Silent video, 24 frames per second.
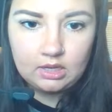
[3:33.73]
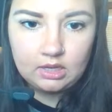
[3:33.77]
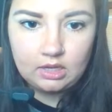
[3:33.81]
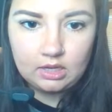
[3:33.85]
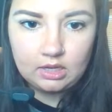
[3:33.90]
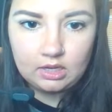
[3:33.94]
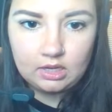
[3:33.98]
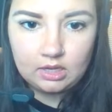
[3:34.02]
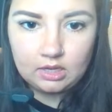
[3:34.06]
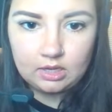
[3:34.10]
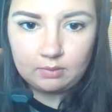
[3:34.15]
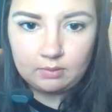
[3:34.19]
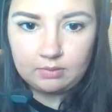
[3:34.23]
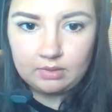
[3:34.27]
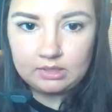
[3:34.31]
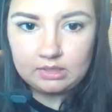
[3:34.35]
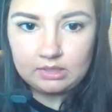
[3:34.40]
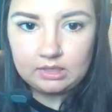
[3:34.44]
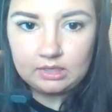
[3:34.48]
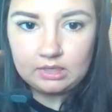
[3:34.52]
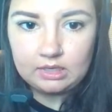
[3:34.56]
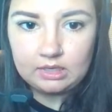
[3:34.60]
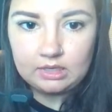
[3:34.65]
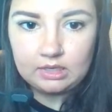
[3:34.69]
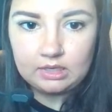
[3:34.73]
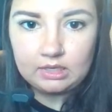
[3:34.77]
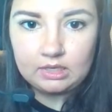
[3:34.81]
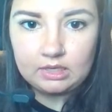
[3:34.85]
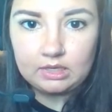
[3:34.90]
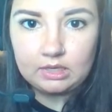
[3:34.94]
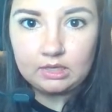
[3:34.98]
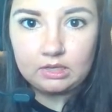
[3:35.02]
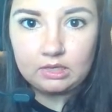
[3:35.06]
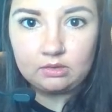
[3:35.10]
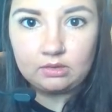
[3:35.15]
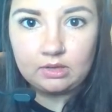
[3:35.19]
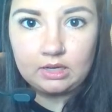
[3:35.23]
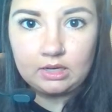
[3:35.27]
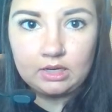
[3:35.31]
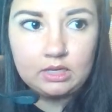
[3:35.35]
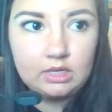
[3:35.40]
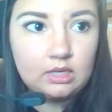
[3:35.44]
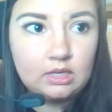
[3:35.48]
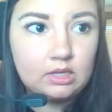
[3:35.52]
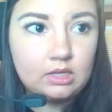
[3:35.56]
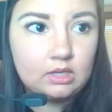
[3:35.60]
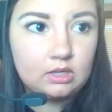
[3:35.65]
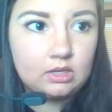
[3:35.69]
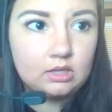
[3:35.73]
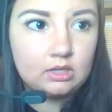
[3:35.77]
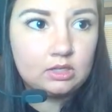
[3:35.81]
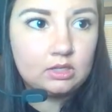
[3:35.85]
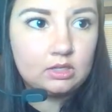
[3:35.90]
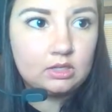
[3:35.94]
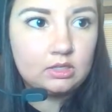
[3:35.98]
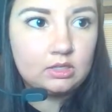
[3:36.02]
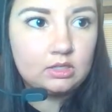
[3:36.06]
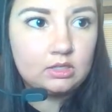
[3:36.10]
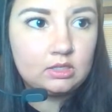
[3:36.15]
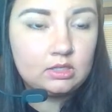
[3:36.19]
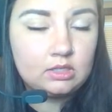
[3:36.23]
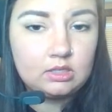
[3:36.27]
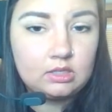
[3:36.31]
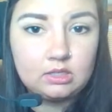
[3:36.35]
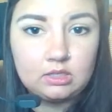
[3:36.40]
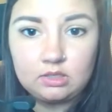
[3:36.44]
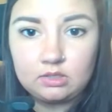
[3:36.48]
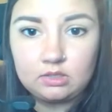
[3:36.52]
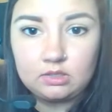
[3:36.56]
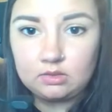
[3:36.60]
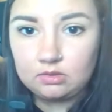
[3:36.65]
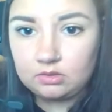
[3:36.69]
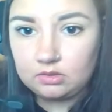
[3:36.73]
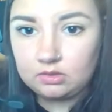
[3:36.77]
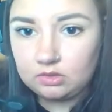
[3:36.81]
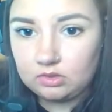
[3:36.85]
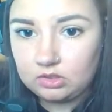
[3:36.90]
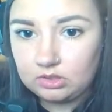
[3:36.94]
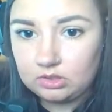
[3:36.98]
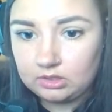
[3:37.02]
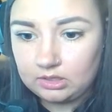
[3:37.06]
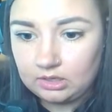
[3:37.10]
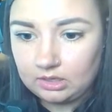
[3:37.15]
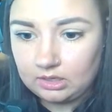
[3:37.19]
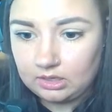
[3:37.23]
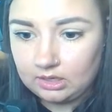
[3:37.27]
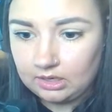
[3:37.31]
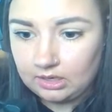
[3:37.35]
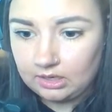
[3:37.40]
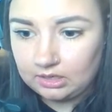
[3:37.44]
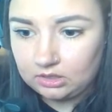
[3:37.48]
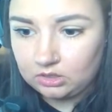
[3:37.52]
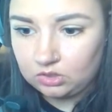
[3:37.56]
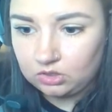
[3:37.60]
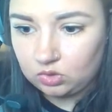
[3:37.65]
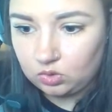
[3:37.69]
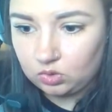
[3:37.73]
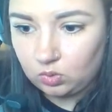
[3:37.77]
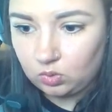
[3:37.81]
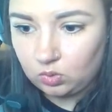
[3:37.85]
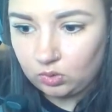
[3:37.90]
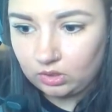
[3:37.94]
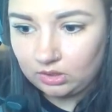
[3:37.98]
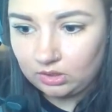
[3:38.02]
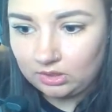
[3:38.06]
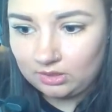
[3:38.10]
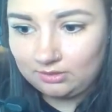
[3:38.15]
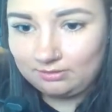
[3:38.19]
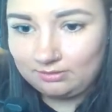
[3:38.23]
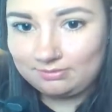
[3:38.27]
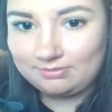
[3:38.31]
They can get in right here. Just gotta add a door.